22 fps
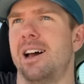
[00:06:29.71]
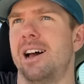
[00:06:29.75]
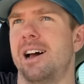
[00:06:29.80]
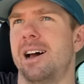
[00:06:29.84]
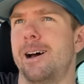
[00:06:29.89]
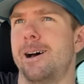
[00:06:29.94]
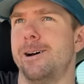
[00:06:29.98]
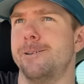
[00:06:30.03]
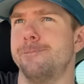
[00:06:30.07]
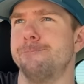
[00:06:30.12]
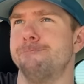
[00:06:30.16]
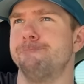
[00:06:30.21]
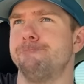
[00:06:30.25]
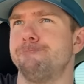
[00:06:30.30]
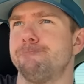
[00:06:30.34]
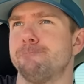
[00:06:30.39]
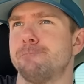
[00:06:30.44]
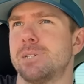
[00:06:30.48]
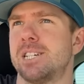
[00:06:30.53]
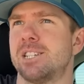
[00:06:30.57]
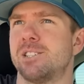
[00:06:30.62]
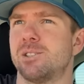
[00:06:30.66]
Um,
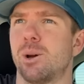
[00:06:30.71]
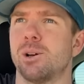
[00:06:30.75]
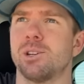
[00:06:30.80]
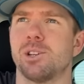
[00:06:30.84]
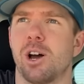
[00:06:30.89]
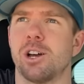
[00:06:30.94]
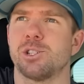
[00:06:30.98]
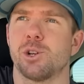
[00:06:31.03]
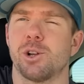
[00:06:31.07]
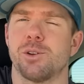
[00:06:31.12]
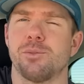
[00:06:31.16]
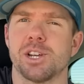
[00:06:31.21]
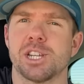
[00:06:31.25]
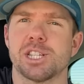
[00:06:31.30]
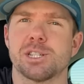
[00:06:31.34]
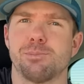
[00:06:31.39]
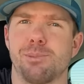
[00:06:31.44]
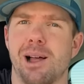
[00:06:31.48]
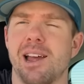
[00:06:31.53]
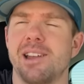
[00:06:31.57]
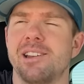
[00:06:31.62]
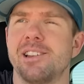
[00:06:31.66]
so I, I, sort of
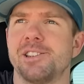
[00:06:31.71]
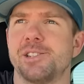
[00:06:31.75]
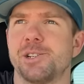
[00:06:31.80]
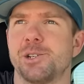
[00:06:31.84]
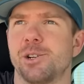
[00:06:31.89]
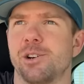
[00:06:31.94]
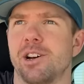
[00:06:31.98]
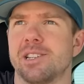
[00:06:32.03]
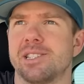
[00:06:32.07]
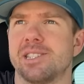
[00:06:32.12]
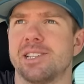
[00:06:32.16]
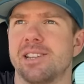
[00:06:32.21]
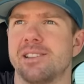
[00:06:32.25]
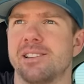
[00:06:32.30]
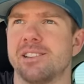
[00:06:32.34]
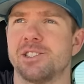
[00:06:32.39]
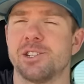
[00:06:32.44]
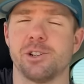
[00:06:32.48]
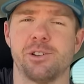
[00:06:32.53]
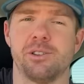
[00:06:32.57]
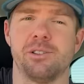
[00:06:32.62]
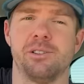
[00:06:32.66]
explained it to her. I said the
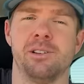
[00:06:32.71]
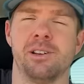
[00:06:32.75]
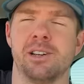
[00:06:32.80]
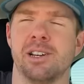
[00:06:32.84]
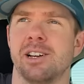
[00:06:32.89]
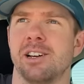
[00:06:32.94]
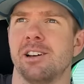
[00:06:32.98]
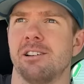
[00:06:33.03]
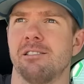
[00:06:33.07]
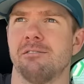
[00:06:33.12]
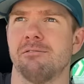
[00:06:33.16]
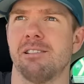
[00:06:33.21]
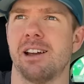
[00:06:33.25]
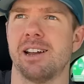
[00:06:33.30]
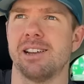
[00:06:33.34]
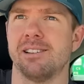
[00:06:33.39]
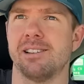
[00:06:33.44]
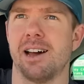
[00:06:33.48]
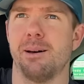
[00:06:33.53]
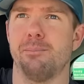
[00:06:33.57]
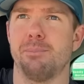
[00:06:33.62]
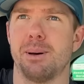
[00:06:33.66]
two
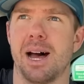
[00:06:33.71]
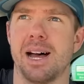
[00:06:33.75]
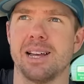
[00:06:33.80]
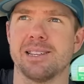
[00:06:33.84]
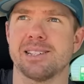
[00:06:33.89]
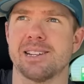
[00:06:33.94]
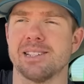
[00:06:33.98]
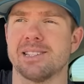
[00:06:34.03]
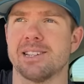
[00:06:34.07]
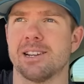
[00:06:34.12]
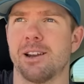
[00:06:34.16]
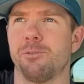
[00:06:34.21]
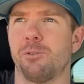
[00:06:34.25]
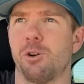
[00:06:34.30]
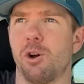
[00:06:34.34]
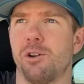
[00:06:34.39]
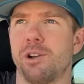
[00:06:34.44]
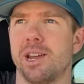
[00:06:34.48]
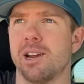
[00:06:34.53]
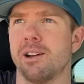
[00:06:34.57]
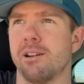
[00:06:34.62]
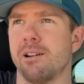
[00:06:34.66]
red uh, baskets that I've
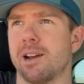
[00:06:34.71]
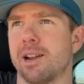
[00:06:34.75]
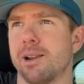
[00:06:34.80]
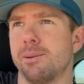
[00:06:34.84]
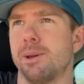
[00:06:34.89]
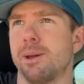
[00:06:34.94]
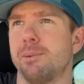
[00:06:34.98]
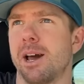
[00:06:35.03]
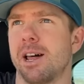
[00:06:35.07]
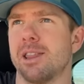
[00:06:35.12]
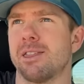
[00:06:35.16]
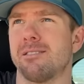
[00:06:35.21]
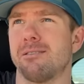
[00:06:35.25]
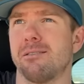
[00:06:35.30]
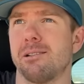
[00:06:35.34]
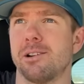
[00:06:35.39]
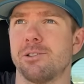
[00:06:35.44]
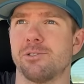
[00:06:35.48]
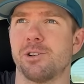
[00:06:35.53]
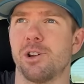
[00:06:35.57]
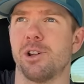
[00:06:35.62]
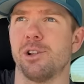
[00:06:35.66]
got here are going to be about
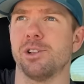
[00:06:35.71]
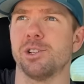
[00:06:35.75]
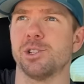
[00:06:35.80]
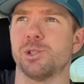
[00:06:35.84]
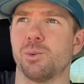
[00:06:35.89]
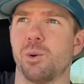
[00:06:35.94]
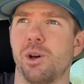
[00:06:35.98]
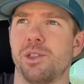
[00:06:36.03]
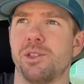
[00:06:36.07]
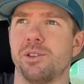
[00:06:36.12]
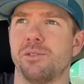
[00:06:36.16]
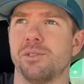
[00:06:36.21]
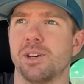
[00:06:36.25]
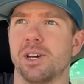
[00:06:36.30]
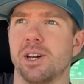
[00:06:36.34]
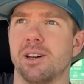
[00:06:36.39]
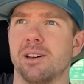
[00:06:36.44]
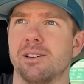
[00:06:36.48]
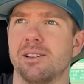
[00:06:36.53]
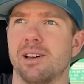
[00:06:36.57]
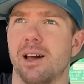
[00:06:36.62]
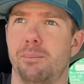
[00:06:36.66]
$300 worth of
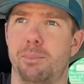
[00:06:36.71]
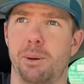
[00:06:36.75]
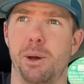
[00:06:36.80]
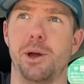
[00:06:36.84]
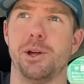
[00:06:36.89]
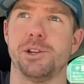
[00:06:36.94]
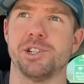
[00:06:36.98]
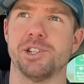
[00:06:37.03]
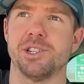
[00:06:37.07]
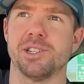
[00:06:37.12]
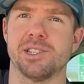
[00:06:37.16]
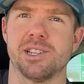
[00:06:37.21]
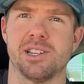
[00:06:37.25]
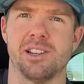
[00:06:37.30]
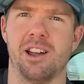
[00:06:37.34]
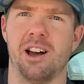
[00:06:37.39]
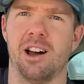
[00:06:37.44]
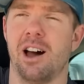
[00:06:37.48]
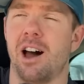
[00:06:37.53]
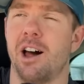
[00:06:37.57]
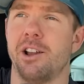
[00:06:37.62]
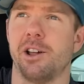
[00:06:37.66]
a, a purchase, and
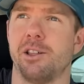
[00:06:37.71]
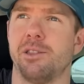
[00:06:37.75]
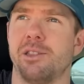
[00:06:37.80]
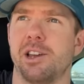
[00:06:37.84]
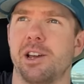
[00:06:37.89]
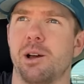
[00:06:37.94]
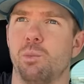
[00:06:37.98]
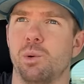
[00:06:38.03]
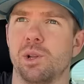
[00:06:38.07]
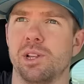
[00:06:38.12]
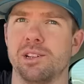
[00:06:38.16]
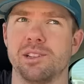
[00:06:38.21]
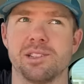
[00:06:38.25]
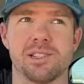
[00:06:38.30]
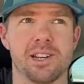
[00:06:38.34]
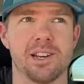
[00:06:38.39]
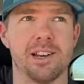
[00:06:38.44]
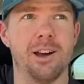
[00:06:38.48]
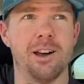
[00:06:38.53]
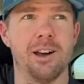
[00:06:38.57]
I, I, don't think I'm willing to